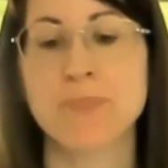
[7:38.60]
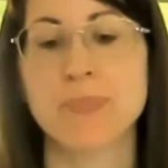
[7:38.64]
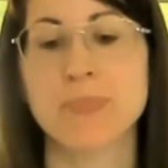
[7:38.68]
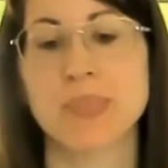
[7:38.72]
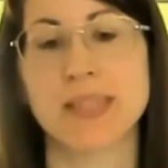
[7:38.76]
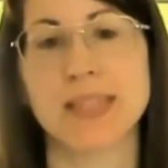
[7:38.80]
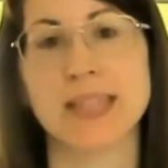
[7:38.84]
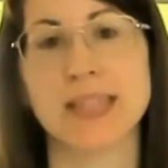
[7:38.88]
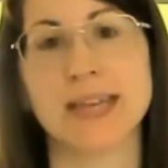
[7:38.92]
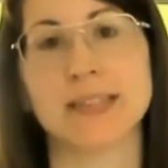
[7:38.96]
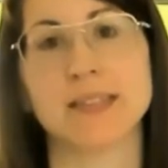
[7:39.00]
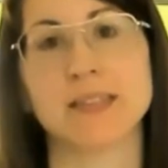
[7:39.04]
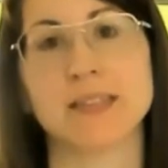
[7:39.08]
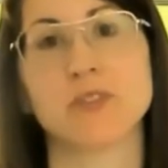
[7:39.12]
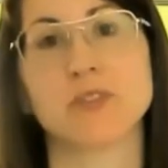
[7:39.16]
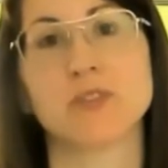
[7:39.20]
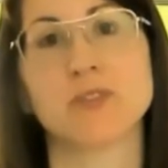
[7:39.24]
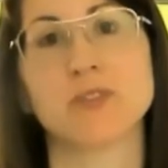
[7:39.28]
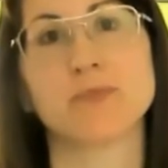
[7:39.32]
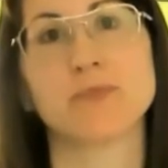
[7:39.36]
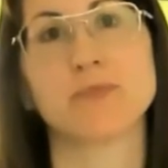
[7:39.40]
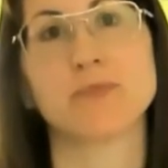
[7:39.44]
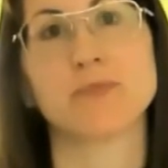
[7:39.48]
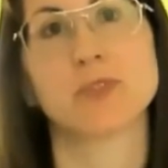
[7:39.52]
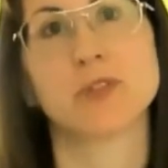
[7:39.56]
that
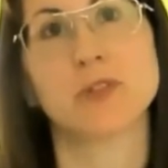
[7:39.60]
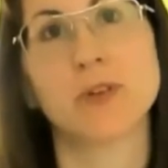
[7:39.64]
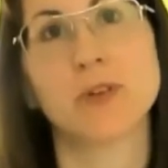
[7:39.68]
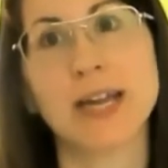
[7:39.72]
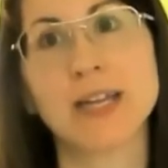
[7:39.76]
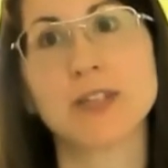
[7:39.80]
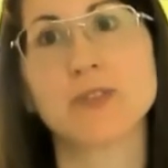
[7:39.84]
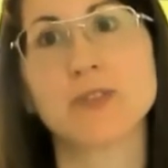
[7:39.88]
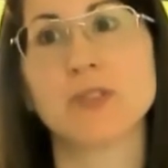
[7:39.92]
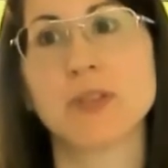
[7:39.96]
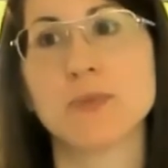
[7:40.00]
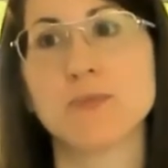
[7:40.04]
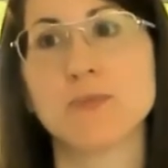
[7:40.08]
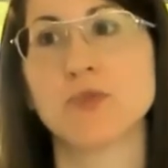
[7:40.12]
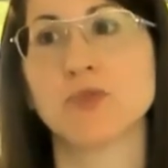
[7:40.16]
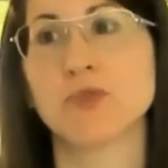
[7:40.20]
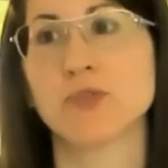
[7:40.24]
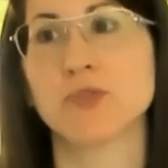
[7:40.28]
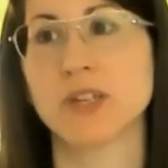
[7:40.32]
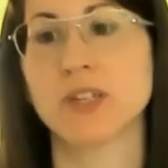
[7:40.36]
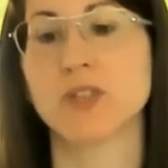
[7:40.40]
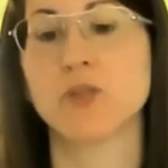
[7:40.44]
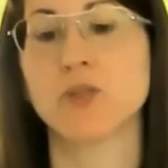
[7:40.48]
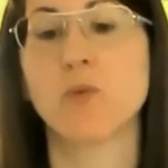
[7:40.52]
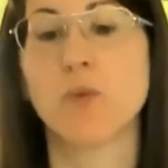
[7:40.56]
try to
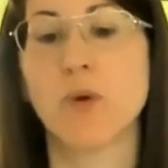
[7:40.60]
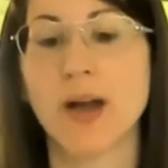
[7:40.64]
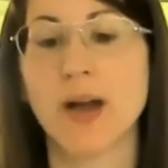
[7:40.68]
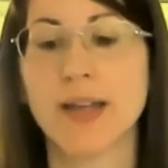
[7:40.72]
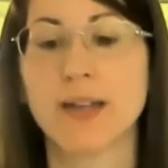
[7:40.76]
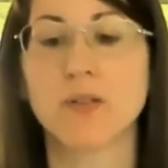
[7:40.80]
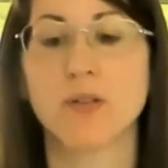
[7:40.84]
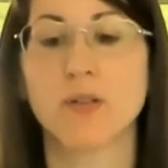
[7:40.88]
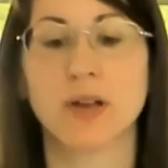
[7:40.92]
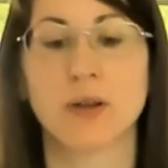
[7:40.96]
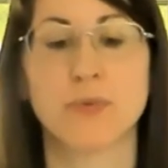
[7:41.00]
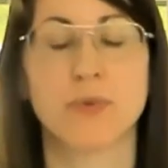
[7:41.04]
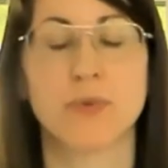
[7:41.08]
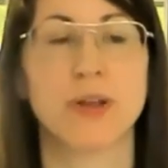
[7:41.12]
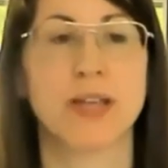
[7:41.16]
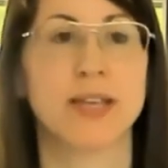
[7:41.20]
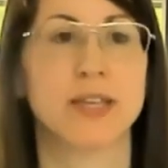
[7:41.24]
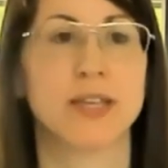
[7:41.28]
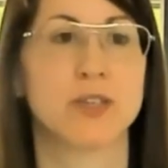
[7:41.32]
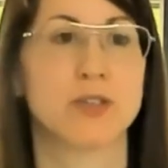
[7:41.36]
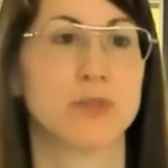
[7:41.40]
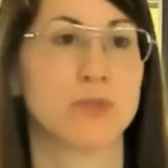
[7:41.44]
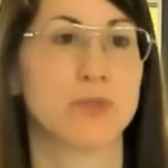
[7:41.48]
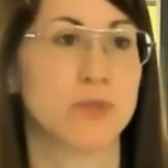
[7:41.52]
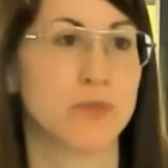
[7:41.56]
demonstrate why
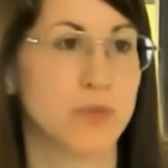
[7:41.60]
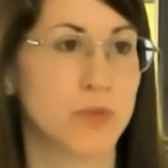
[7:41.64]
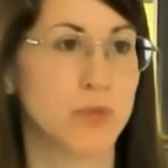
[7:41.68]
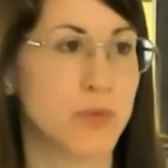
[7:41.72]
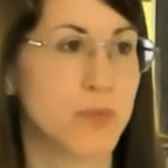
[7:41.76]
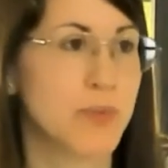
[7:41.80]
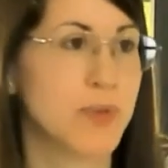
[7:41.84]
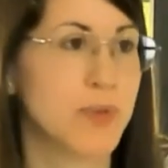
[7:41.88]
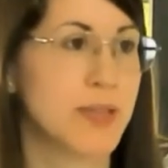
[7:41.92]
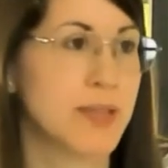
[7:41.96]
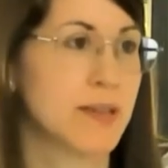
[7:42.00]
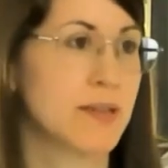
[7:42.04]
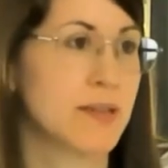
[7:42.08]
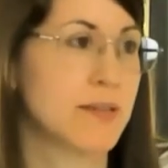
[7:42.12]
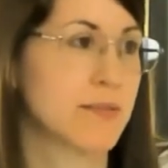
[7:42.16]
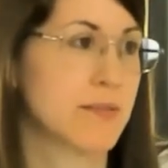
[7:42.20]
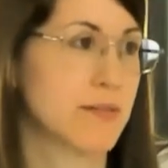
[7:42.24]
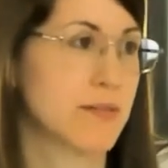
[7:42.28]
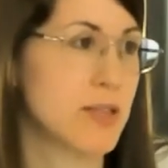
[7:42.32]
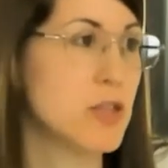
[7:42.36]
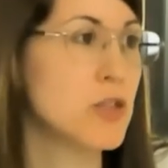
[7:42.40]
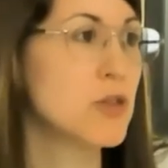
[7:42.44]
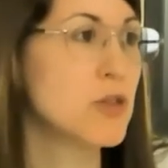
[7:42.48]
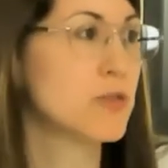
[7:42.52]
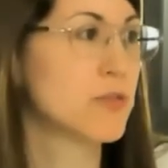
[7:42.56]
collaboration could be
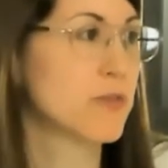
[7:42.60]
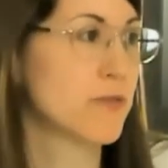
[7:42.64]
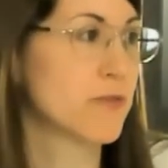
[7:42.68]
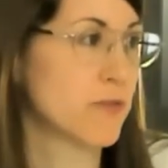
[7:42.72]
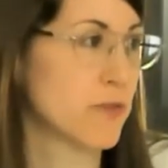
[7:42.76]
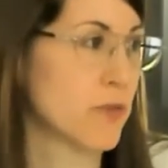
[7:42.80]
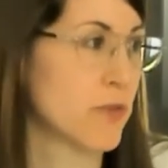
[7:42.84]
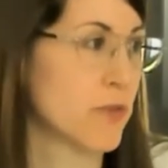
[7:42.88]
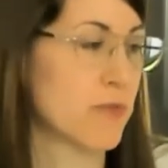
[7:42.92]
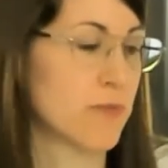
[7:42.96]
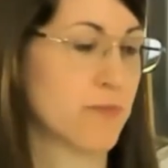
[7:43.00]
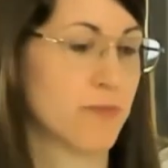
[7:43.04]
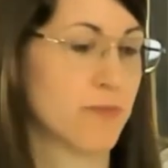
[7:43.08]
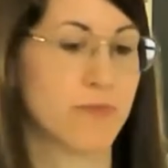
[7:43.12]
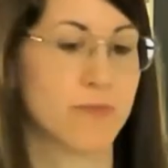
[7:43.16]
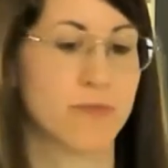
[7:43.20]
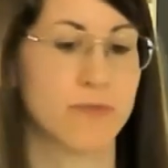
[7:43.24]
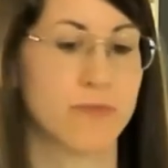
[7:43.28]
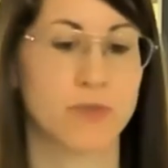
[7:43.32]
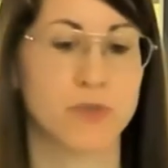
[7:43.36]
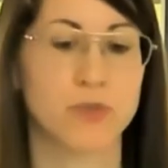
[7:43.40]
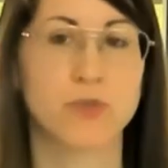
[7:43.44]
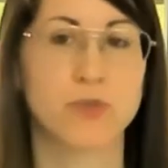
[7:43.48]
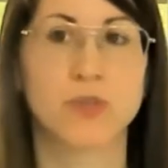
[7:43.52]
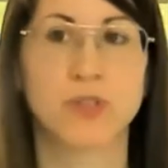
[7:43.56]
useful
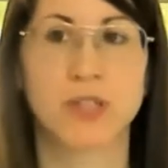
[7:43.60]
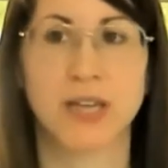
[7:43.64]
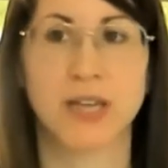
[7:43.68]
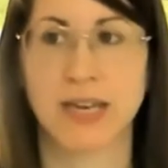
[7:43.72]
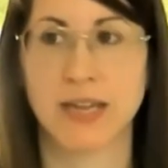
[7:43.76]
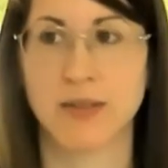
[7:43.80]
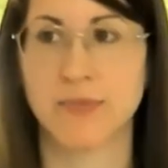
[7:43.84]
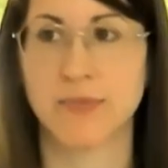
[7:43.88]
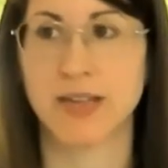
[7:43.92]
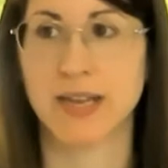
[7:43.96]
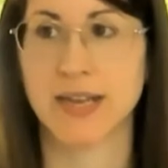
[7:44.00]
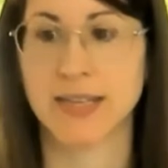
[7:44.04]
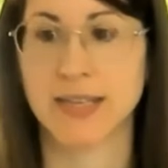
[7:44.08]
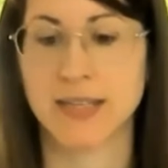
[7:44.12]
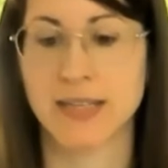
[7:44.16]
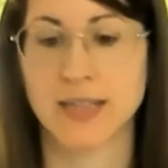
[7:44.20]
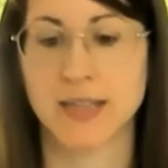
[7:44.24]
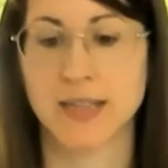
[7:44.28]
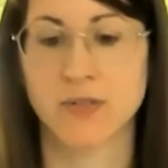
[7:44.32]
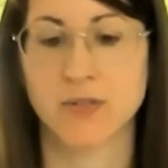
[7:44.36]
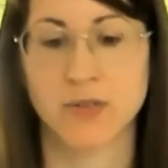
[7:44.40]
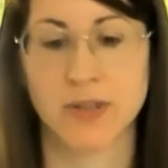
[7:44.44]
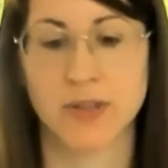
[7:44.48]
for sustainability.